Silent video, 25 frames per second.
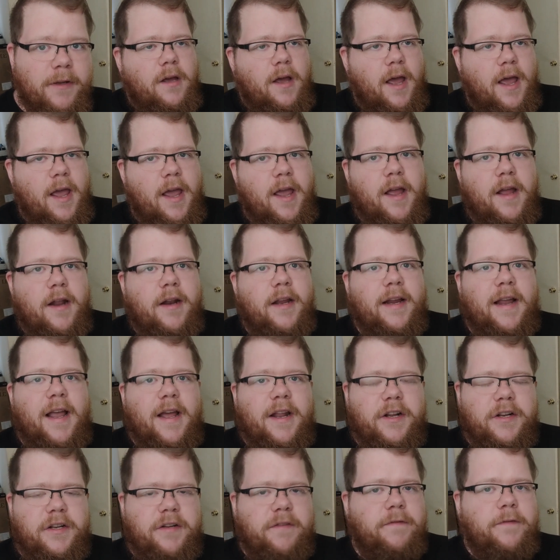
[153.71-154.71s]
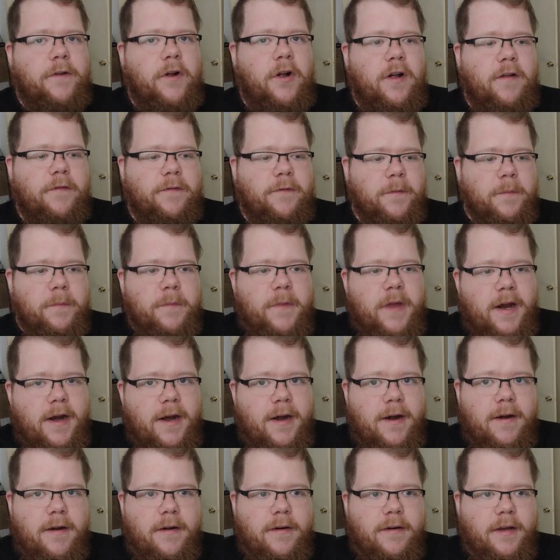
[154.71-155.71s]
And it kind of devolved from
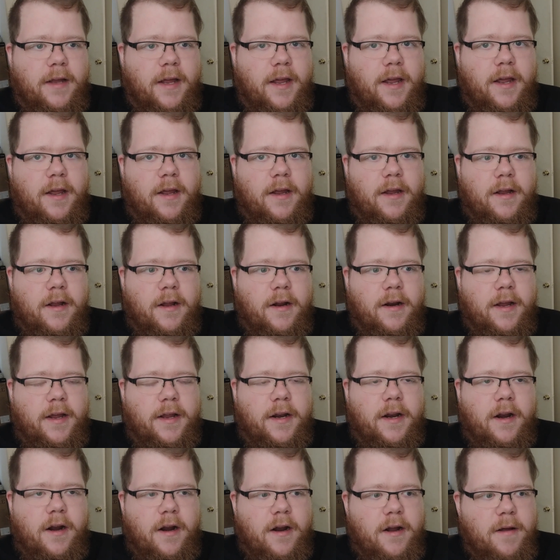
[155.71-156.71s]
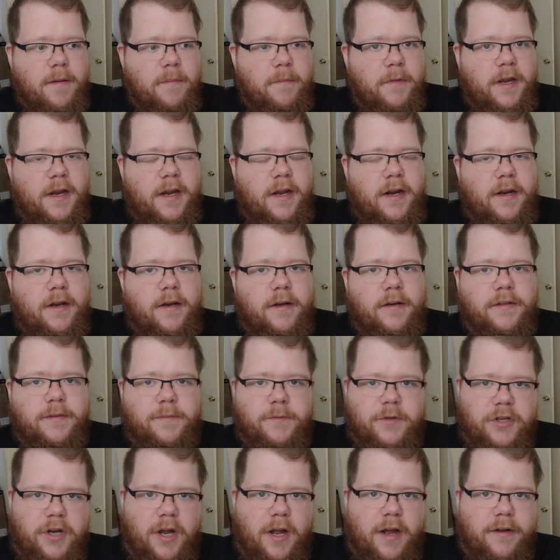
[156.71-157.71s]
there and ended up eating some
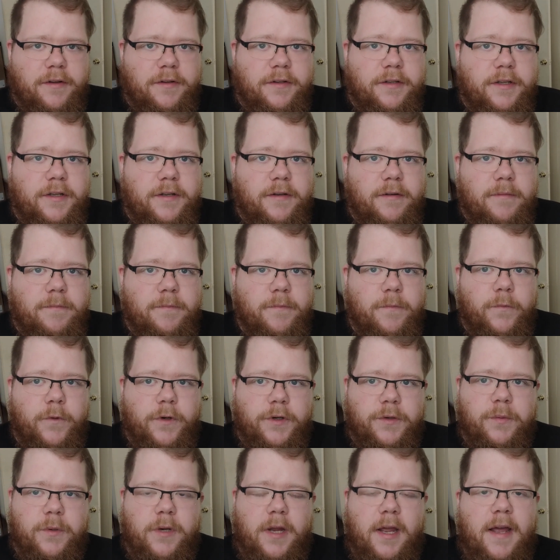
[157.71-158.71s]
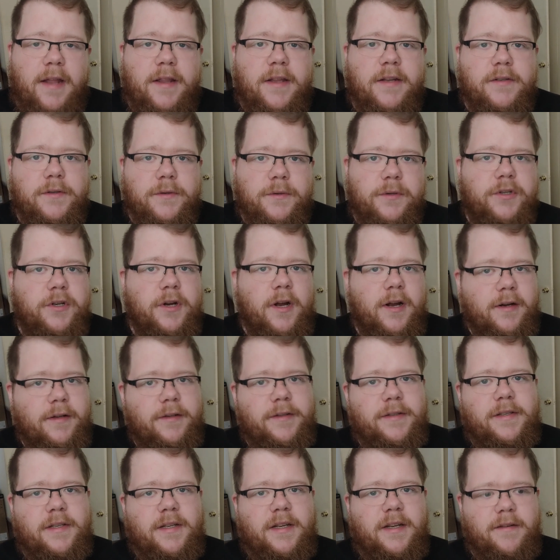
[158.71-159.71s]
chocolate, which we had these little
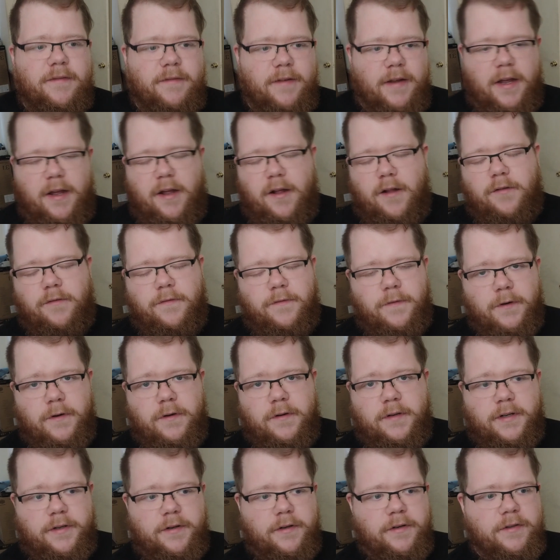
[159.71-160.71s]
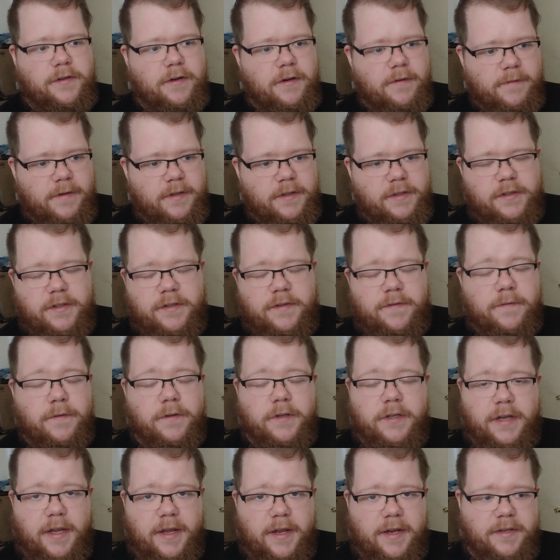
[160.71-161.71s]
chocolates to give out for dinner service just for
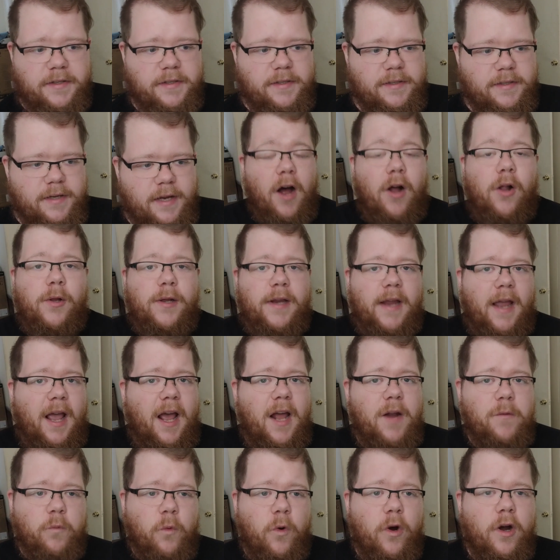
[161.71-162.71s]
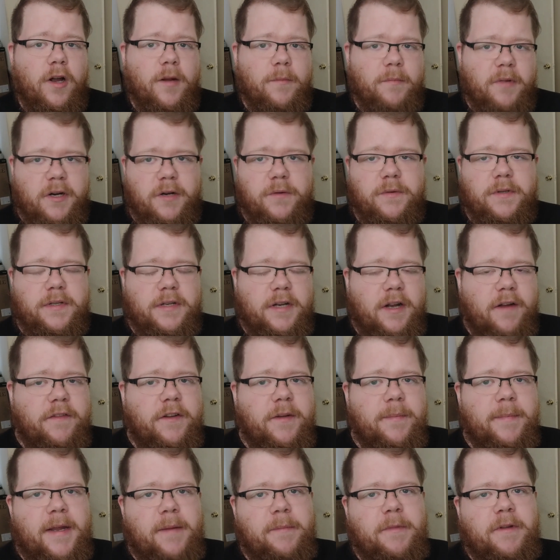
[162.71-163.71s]
the guests. I only had one, but it was enough
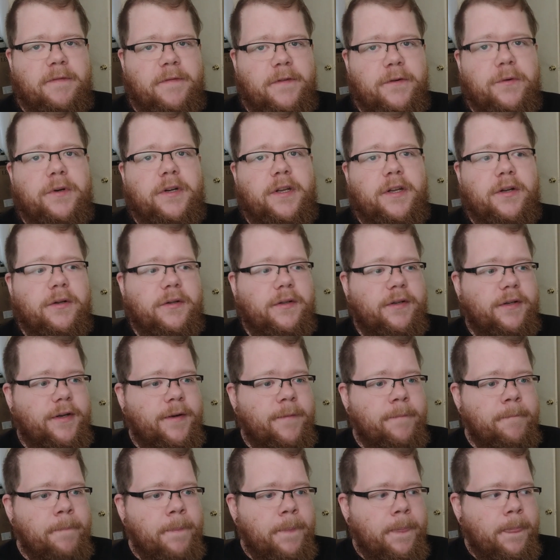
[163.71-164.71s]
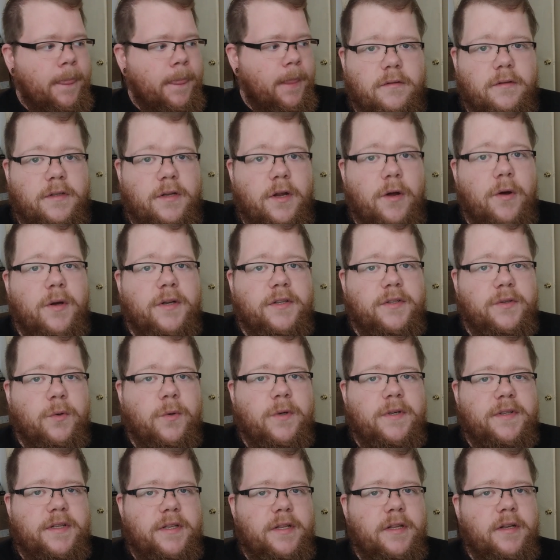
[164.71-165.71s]
to make me feel guilty. So it's
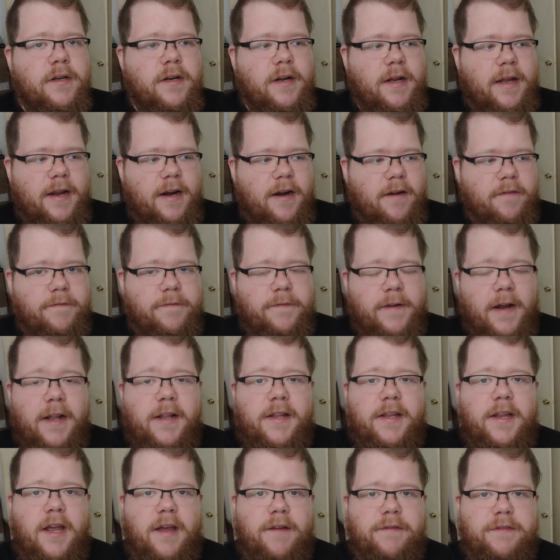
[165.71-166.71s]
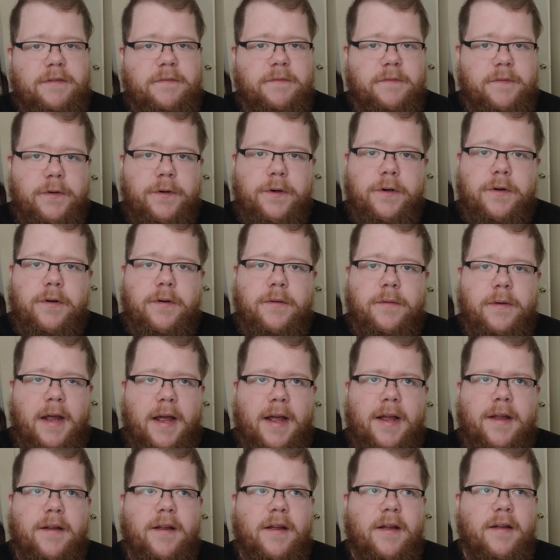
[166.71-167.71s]
towards the end of the night, I finally have some food.
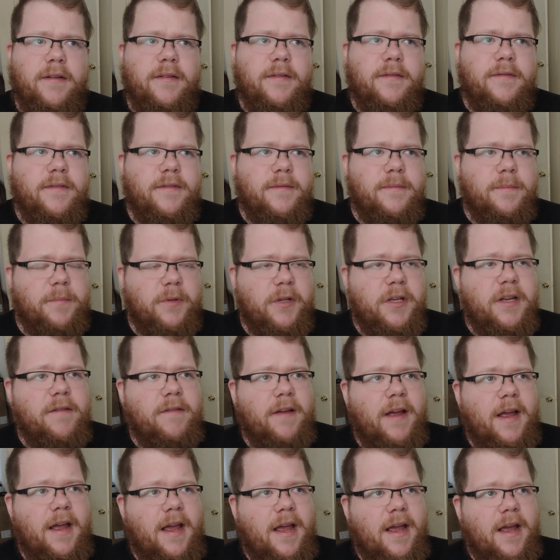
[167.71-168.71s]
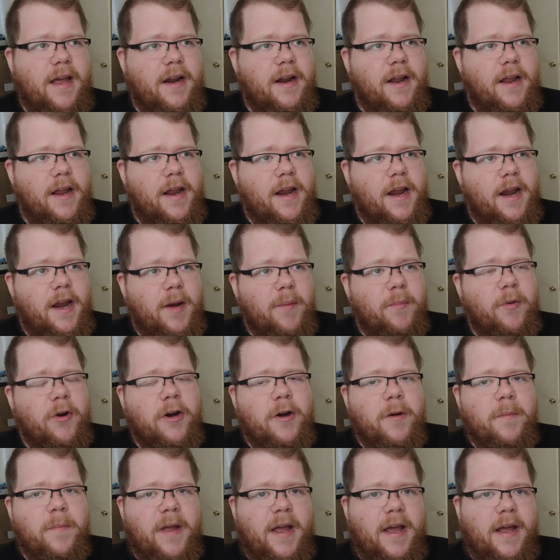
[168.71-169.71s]
I believe I had a
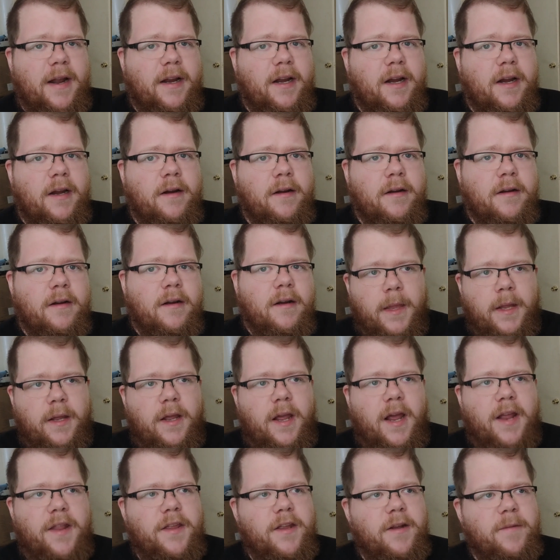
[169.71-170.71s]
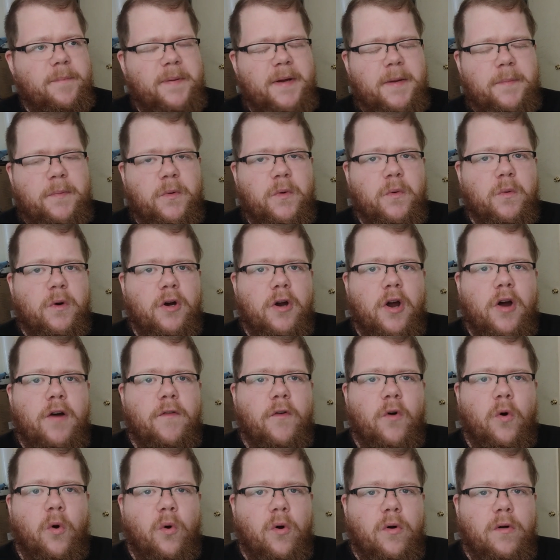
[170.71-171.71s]
hamburger patty, and then people were
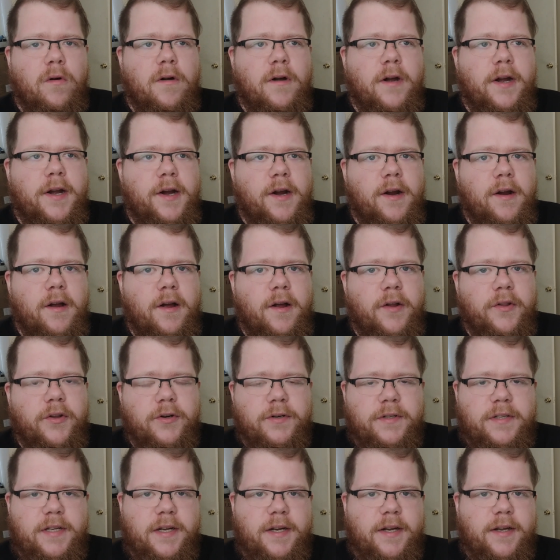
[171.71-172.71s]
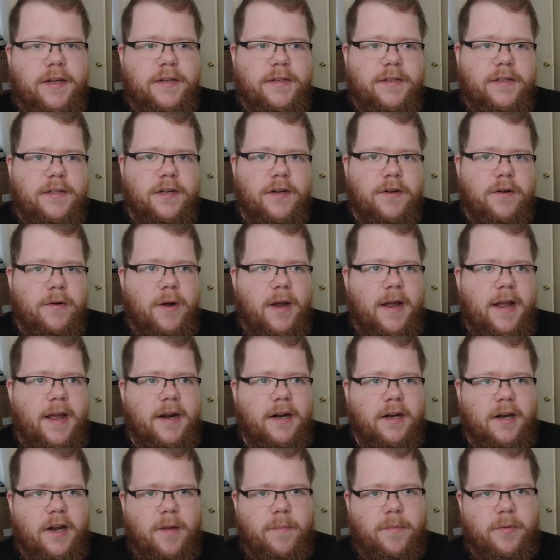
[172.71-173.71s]
over ordering on their tickets, so I had
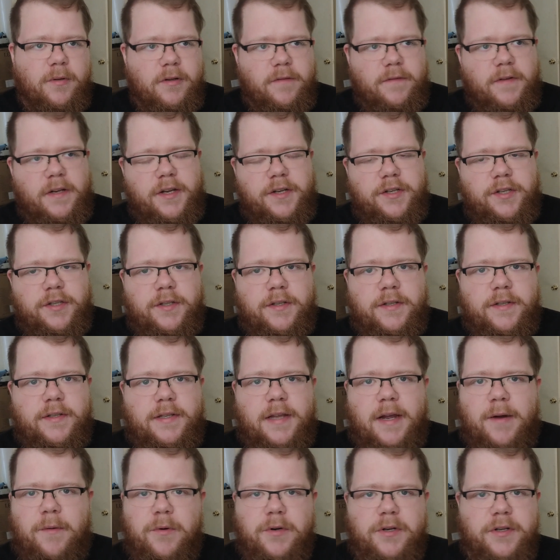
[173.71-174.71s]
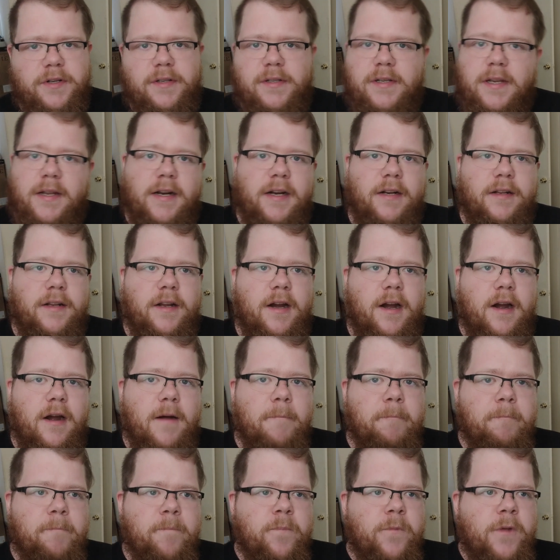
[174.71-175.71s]
a couple of dishes that were just sitting
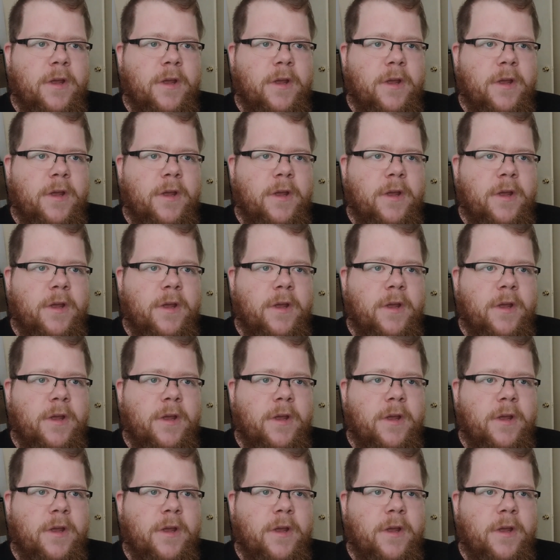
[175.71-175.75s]
there.